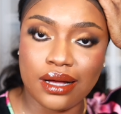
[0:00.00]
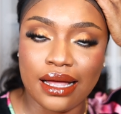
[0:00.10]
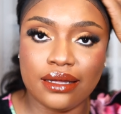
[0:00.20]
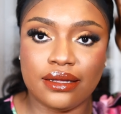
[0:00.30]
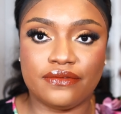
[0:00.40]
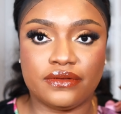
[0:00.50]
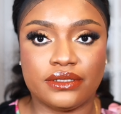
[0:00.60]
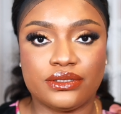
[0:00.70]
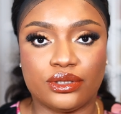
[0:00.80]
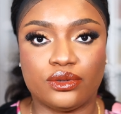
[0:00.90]
I love
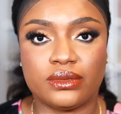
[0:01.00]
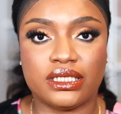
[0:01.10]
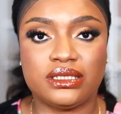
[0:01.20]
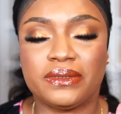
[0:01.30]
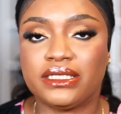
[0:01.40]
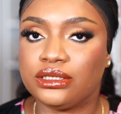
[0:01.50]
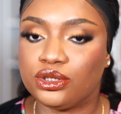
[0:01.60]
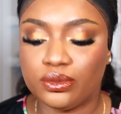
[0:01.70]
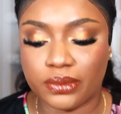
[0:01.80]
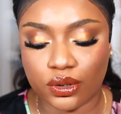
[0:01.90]
this so much, but it's
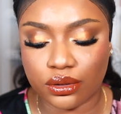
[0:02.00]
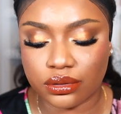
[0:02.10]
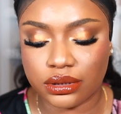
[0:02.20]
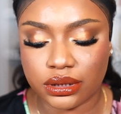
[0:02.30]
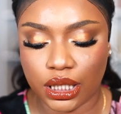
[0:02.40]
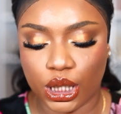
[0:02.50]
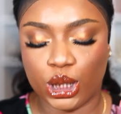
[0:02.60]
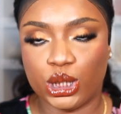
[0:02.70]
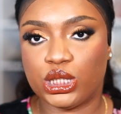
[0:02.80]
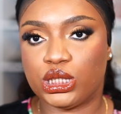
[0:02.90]
too bold,
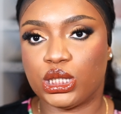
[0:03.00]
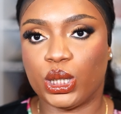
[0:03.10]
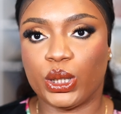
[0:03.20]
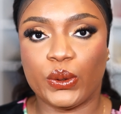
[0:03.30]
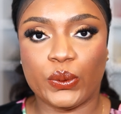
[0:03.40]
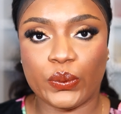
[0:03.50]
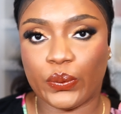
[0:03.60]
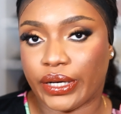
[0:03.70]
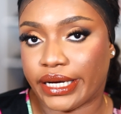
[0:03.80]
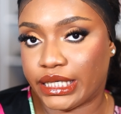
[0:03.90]
so
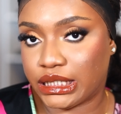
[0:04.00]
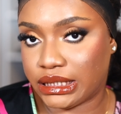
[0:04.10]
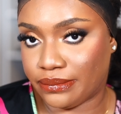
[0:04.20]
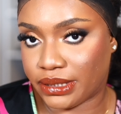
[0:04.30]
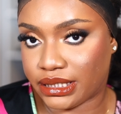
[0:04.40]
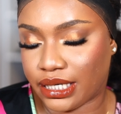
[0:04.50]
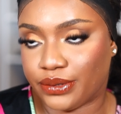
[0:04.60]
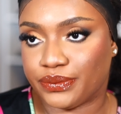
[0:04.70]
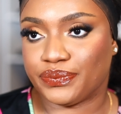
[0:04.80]
we're gonna dim it down.